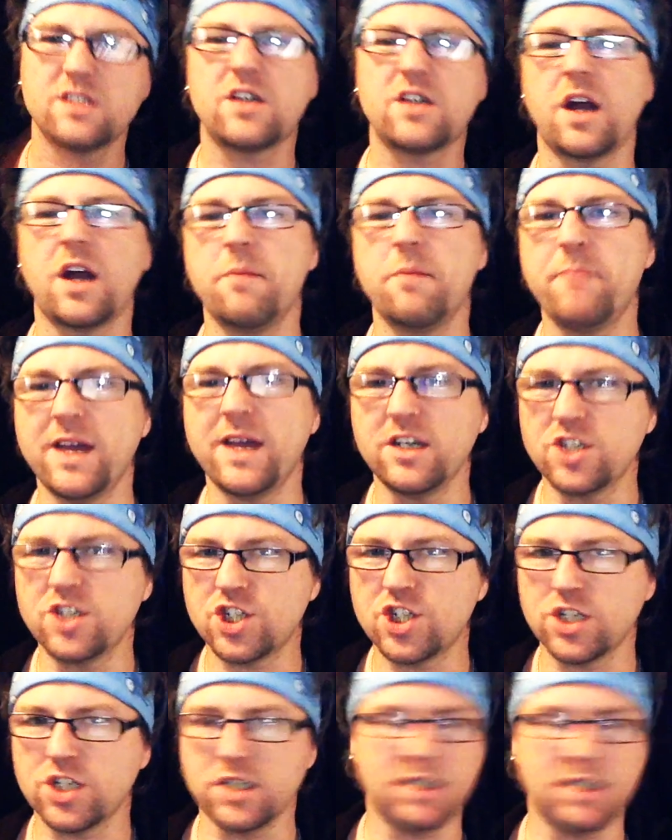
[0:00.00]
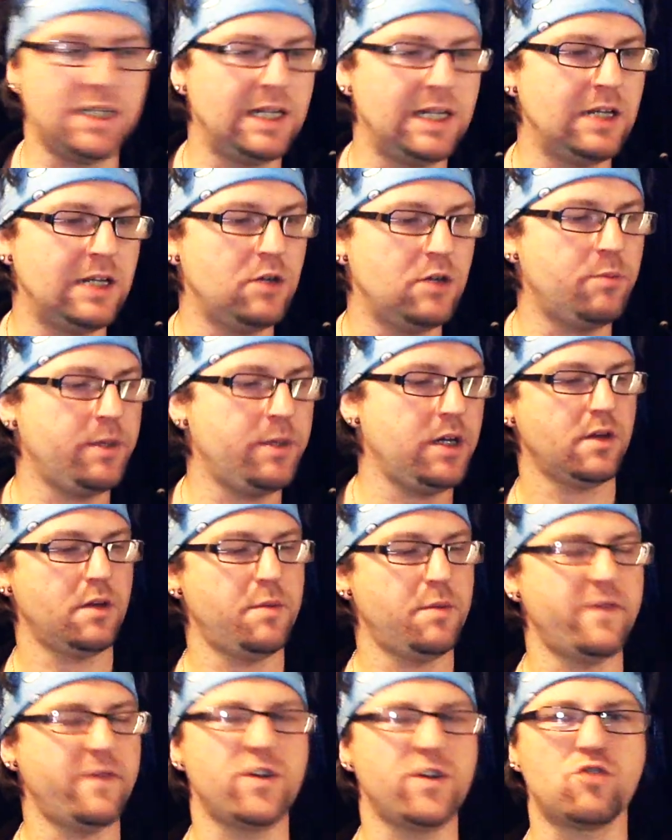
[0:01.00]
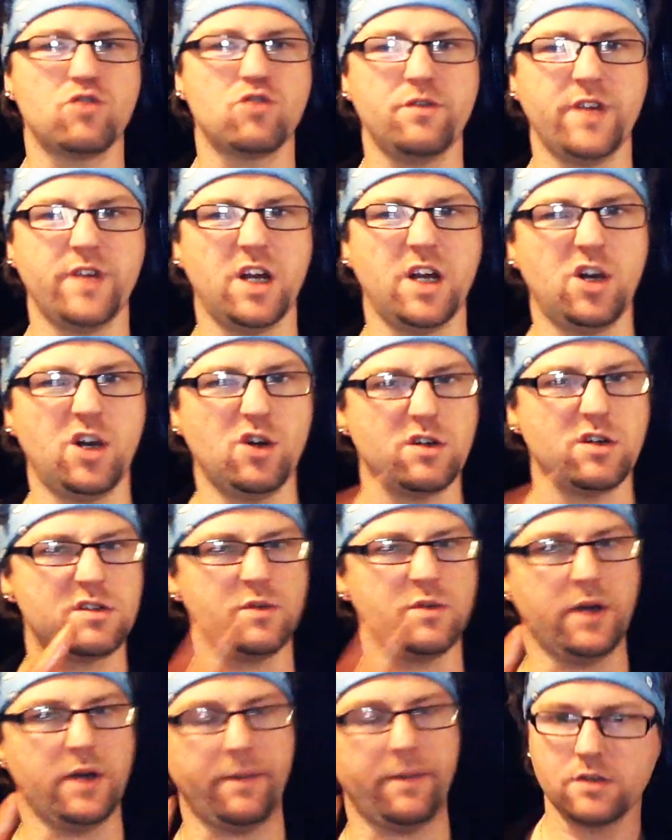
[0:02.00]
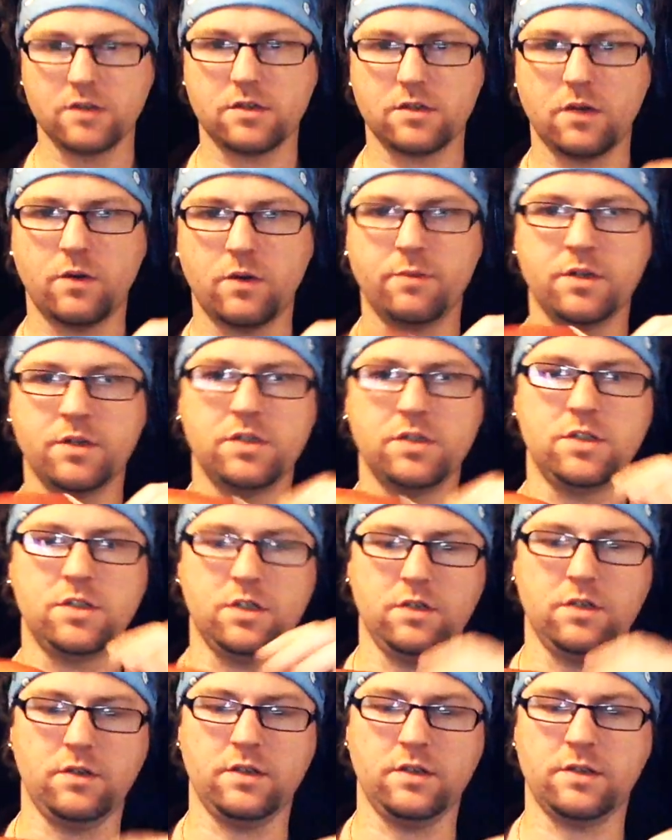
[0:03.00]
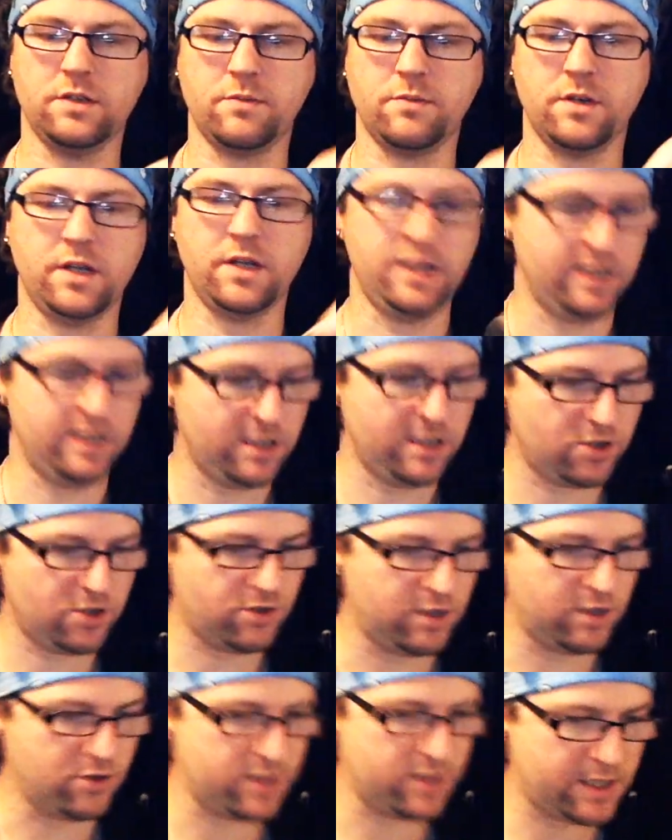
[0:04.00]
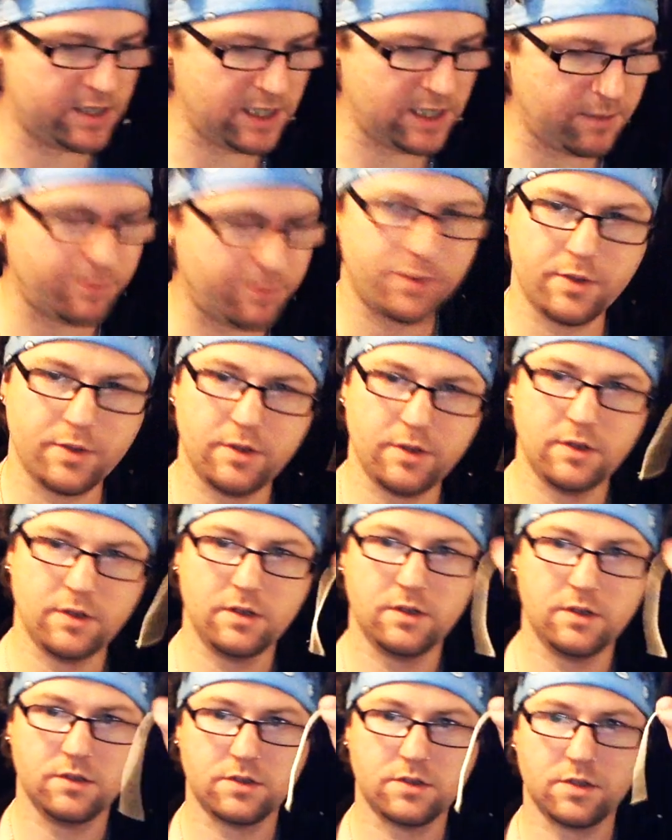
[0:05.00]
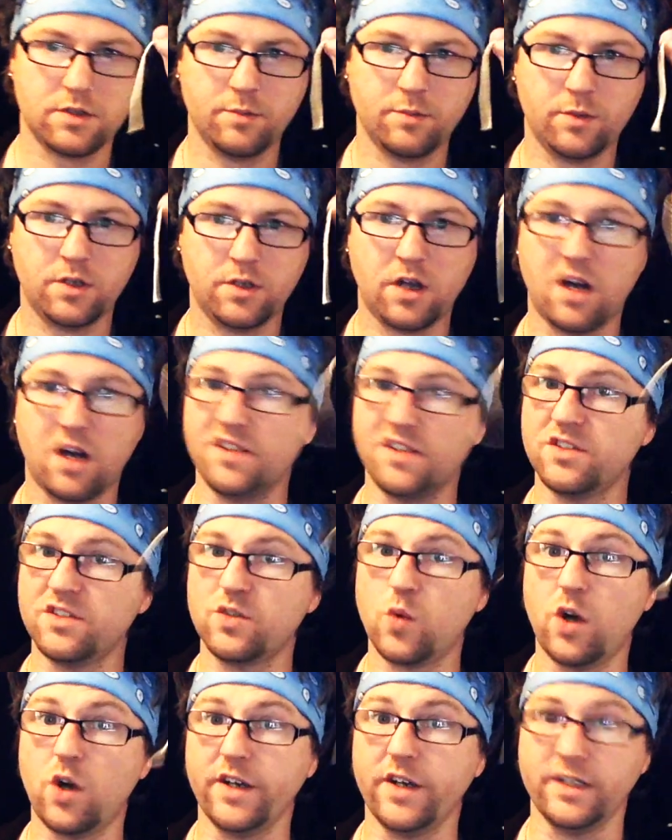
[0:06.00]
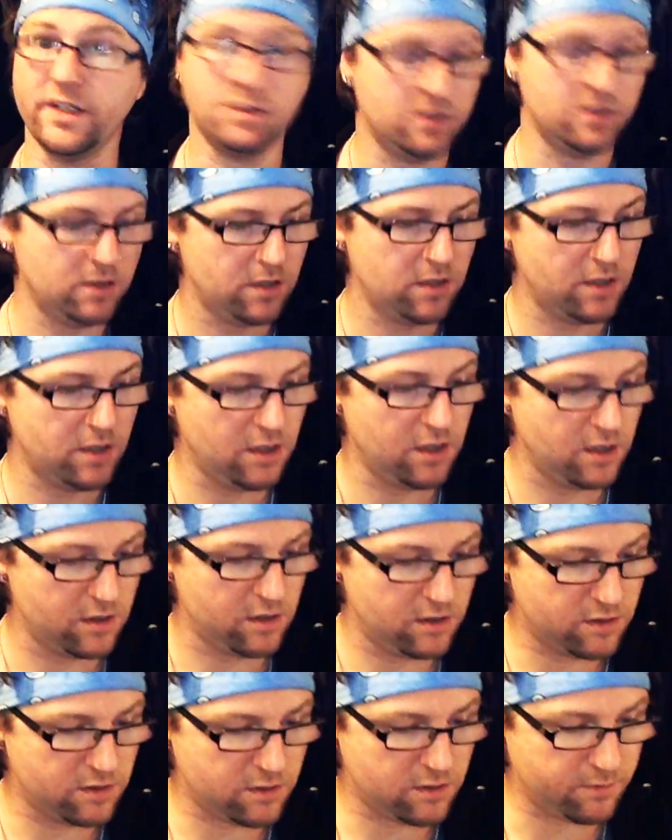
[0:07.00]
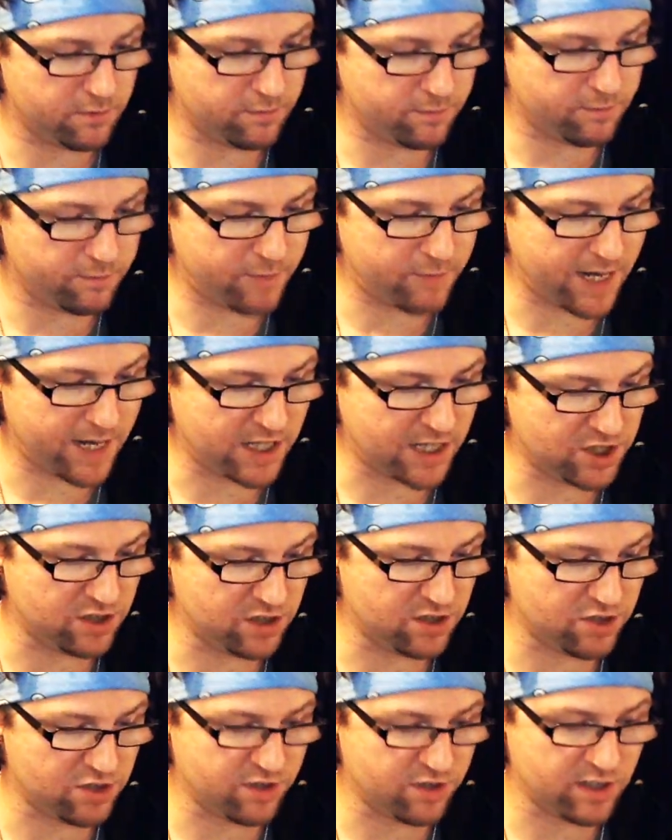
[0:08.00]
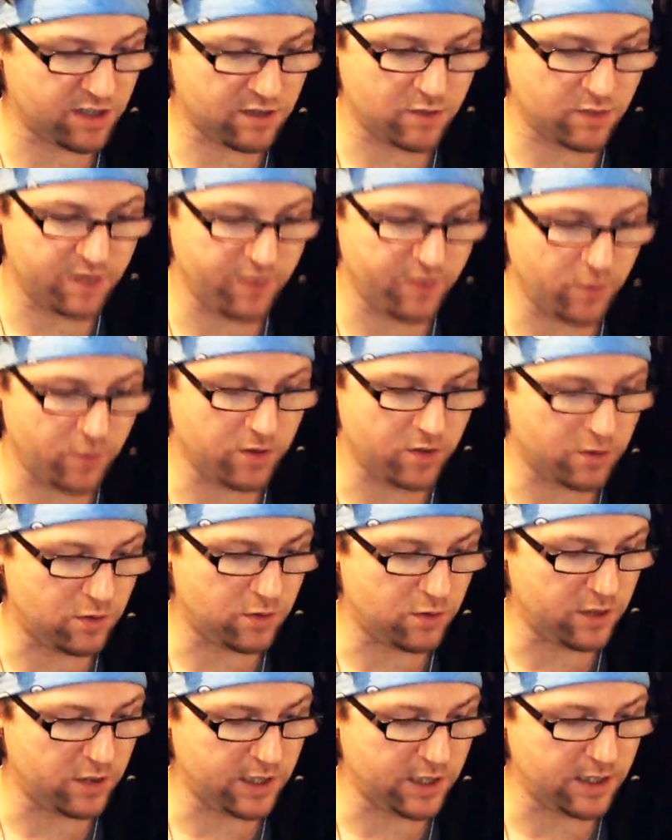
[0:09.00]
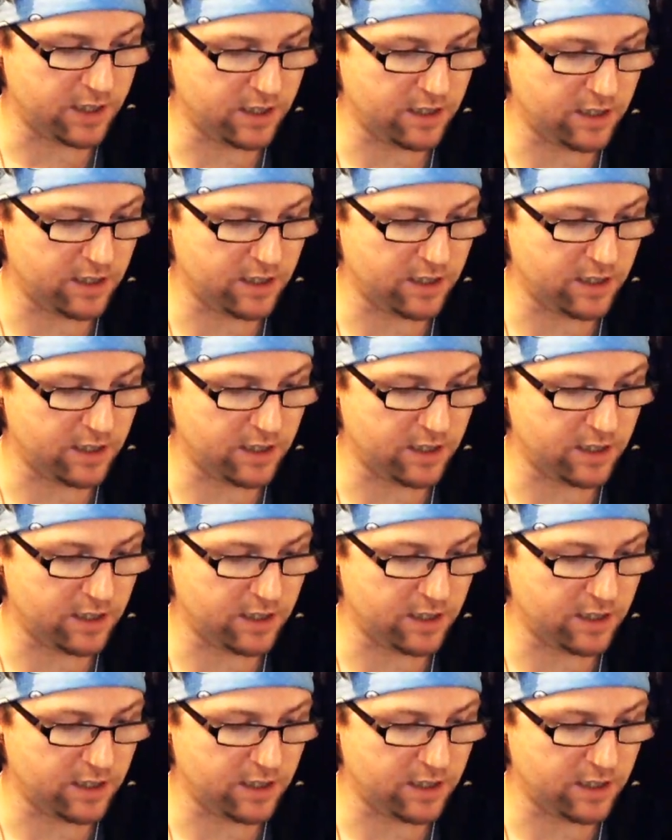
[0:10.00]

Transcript: dimension and a bit of a groovier look to it. So what I'm going to do is I'm going to literally just dip some garden twine, some packaging string, whatever you want to call it,